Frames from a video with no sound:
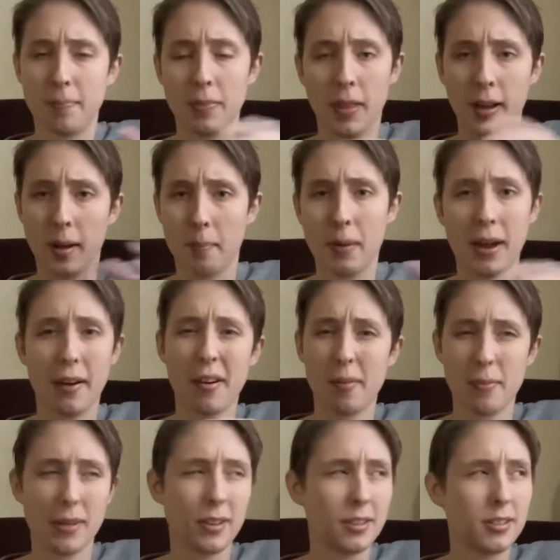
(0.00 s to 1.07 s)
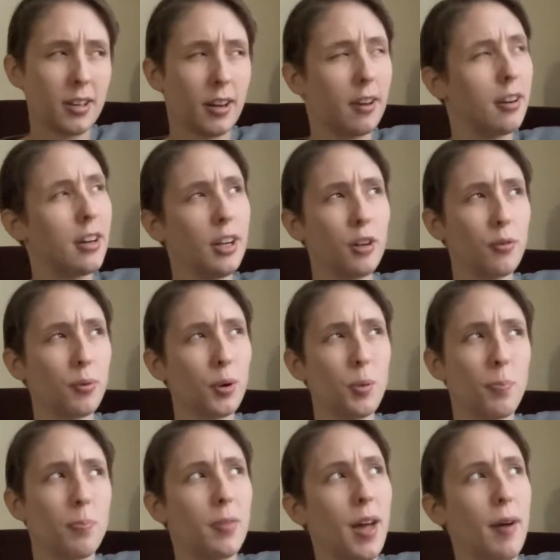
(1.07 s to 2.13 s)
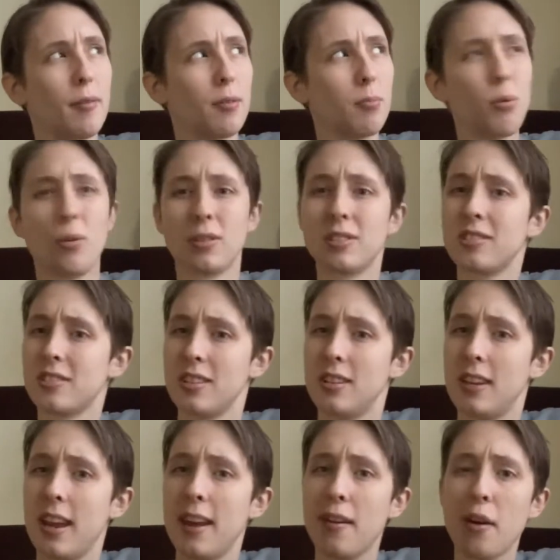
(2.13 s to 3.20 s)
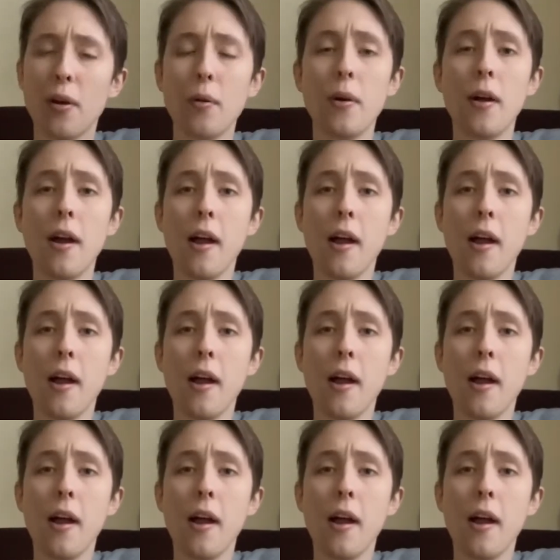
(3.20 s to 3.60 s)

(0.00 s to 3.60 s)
like a paramilitary group that reports to NATO.